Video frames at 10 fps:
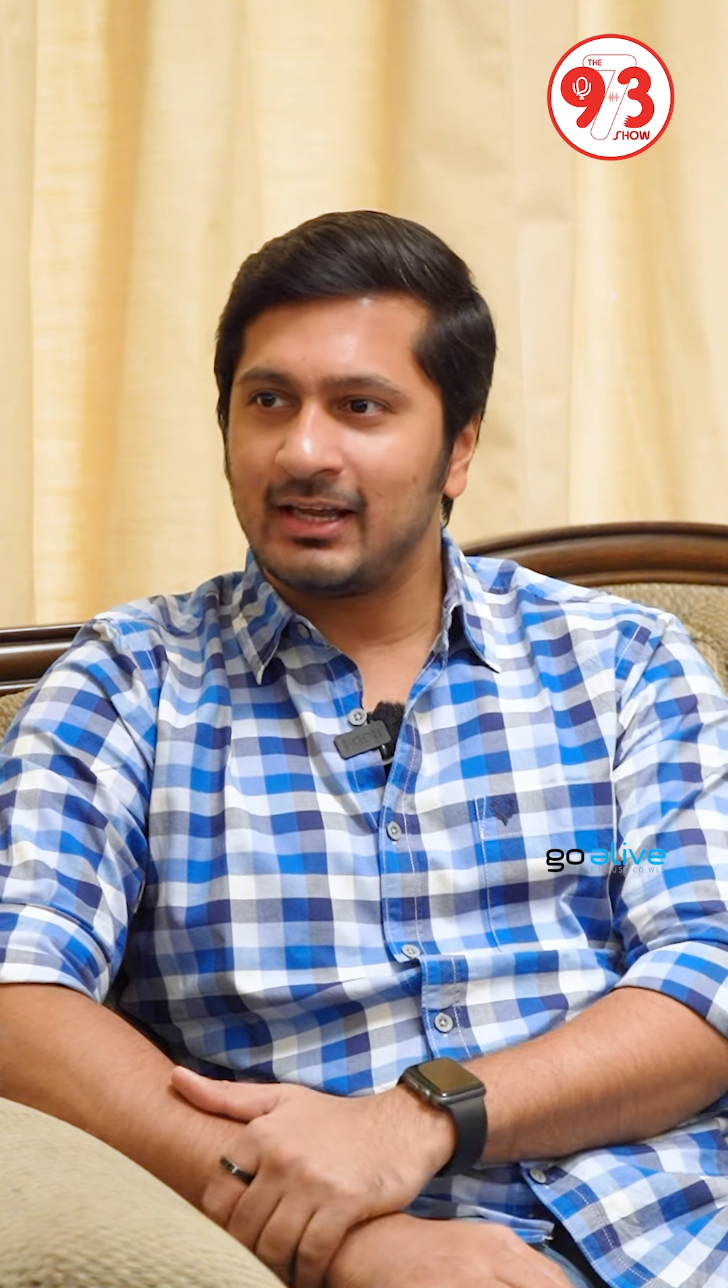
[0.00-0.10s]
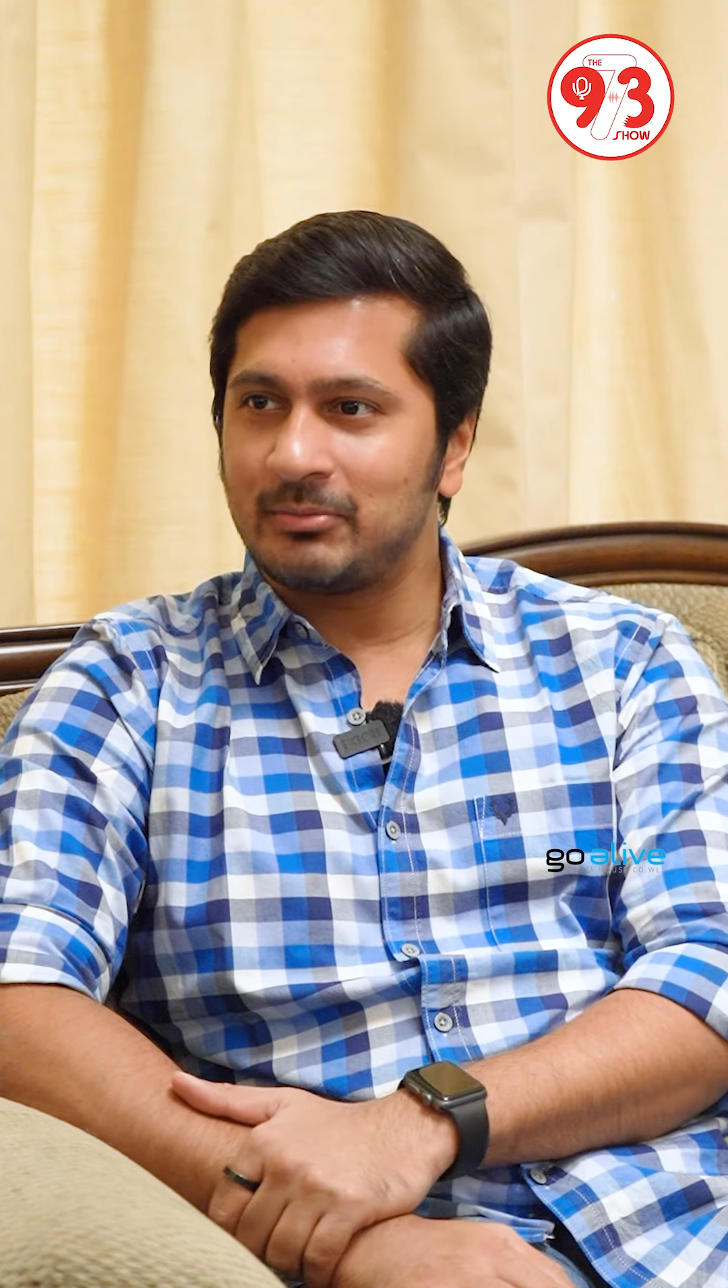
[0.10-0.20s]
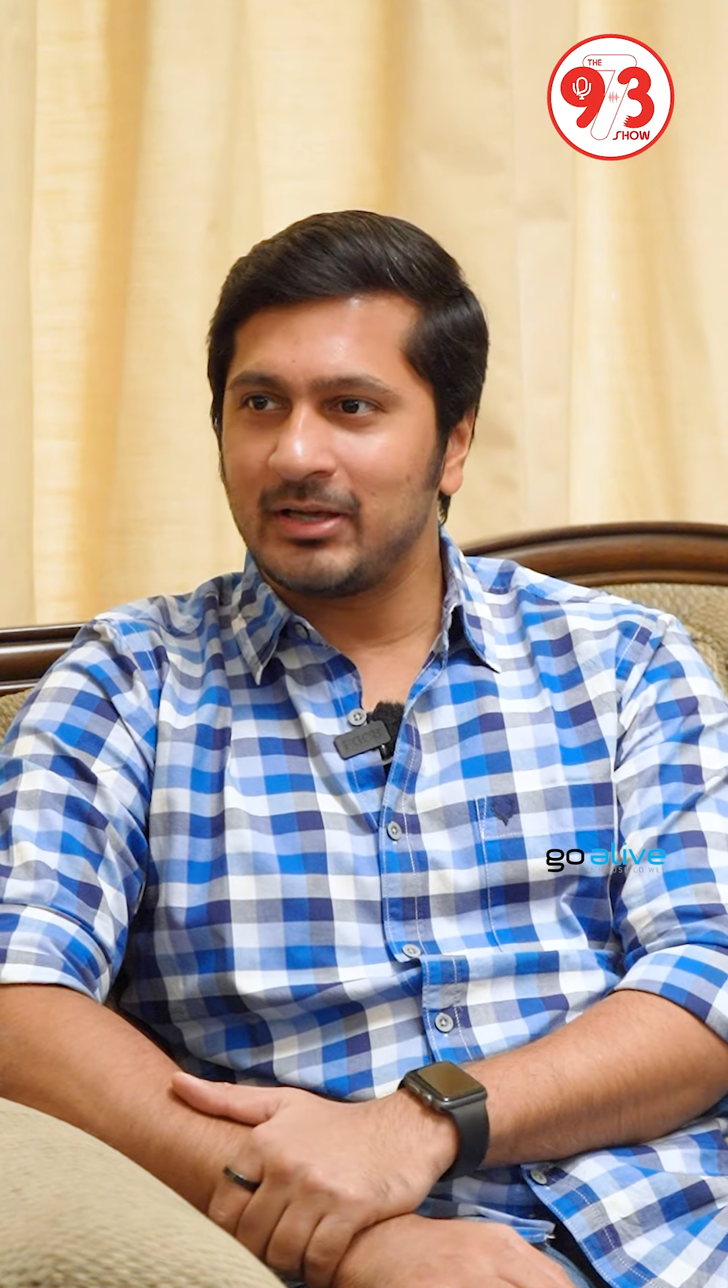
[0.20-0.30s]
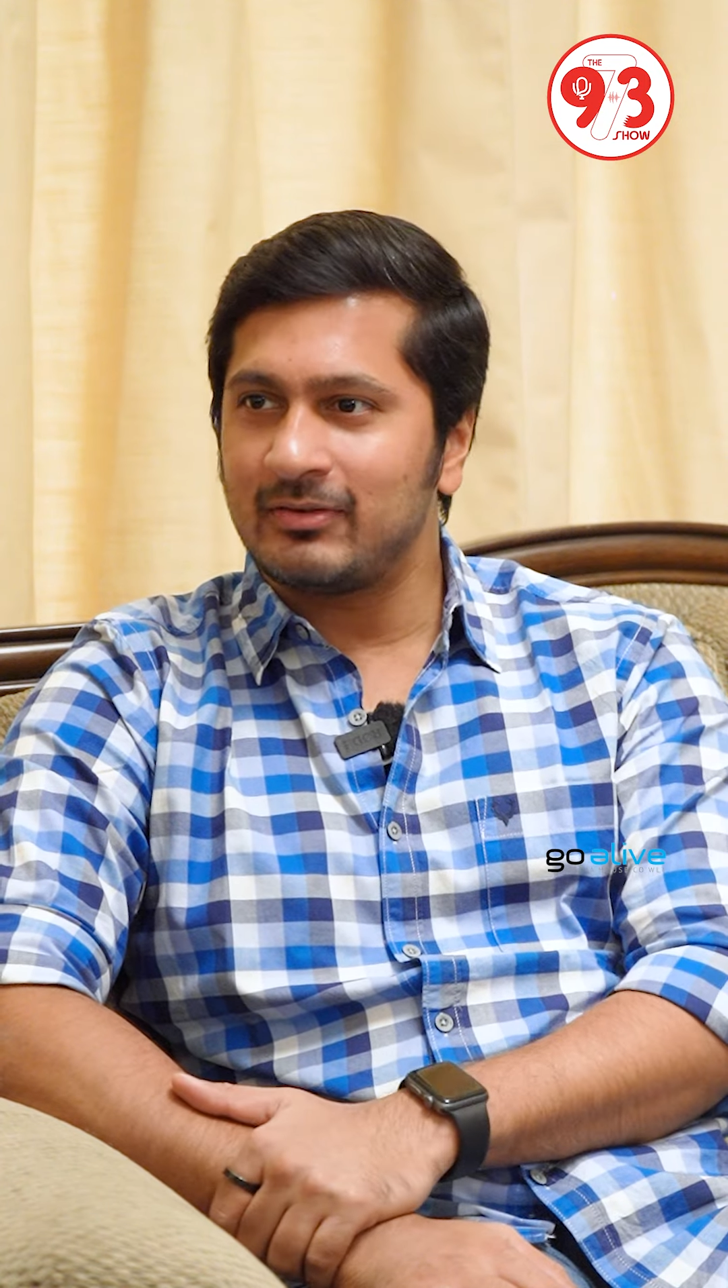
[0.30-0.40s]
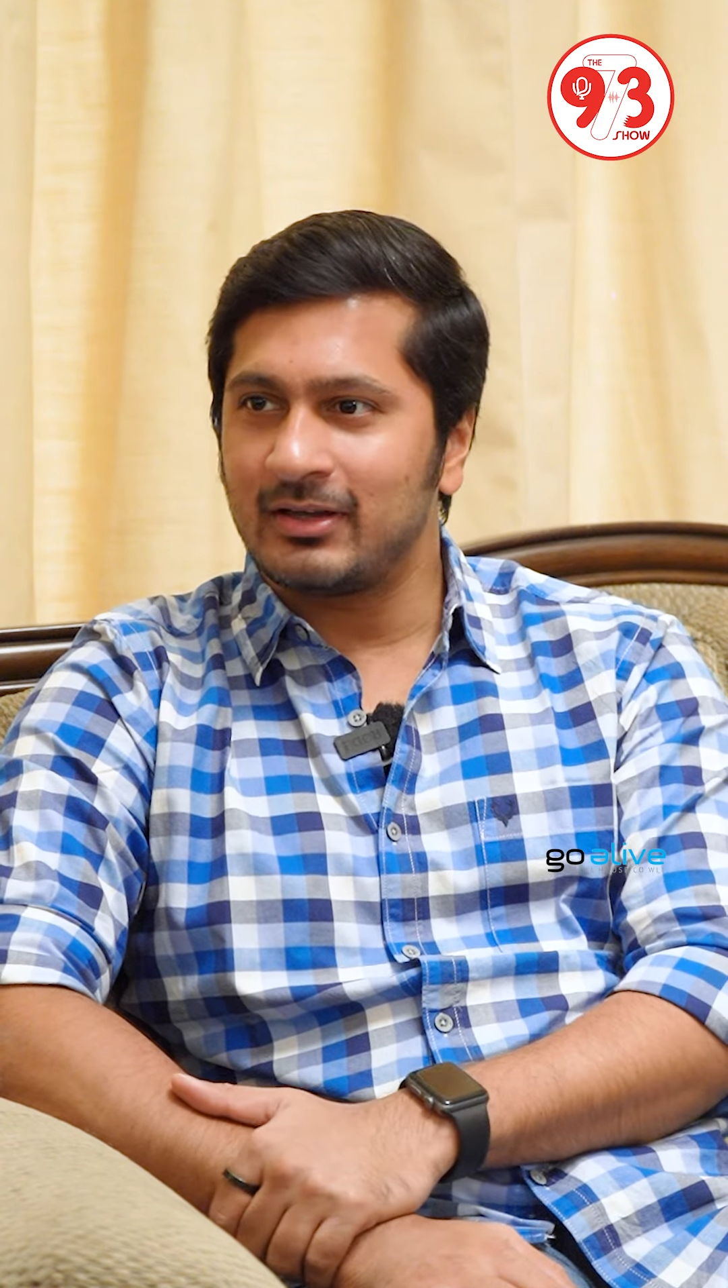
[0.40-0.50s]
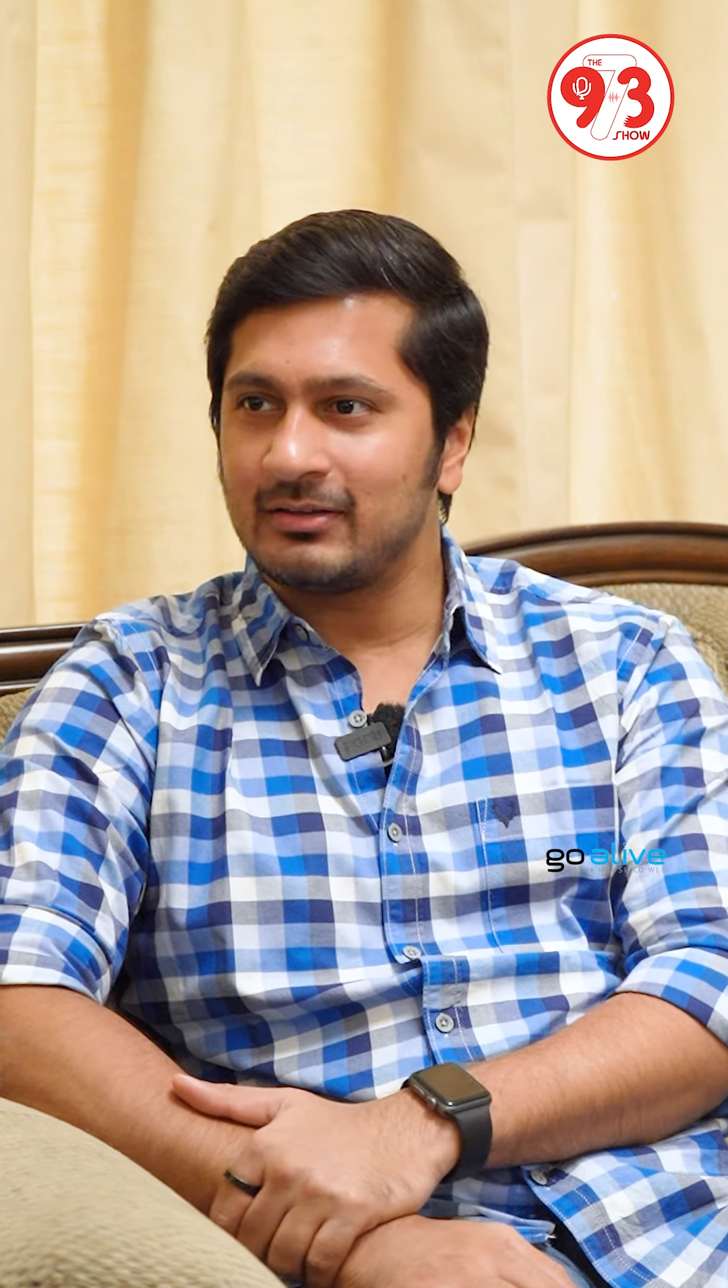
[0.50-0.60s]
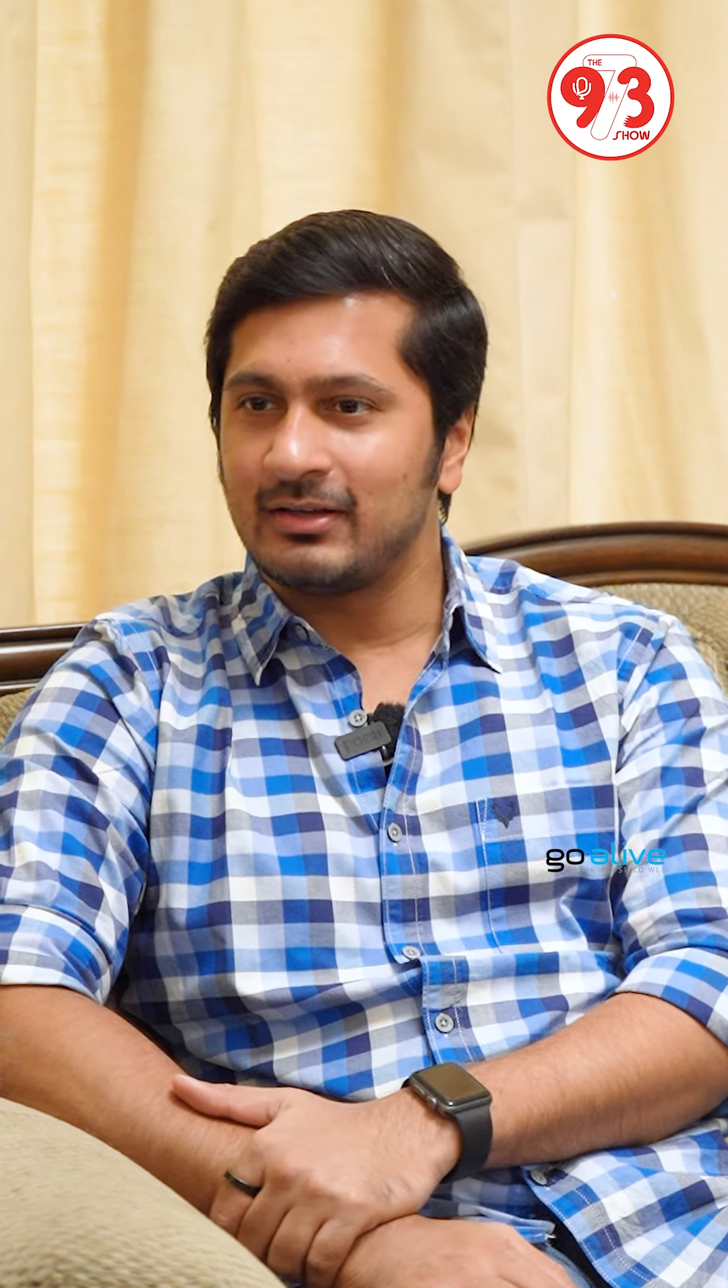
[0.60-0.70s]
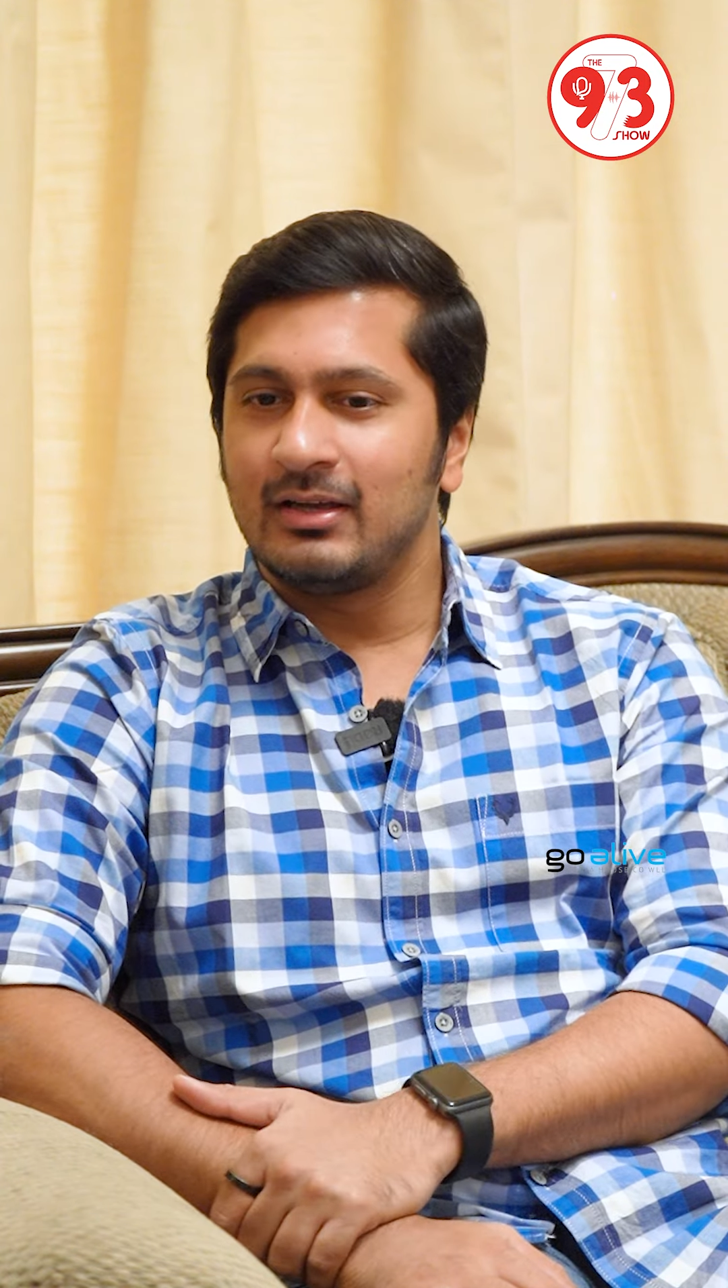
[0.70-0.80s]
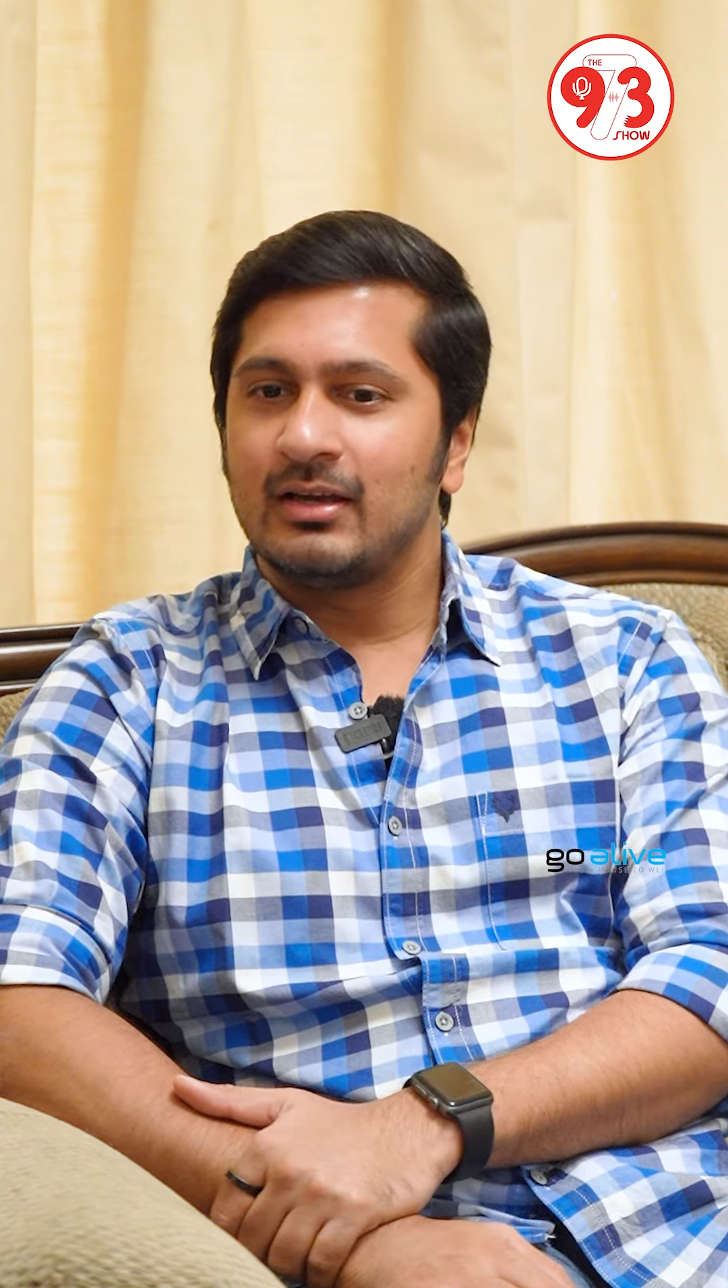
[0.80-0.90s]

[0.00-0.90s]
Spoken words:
like my father,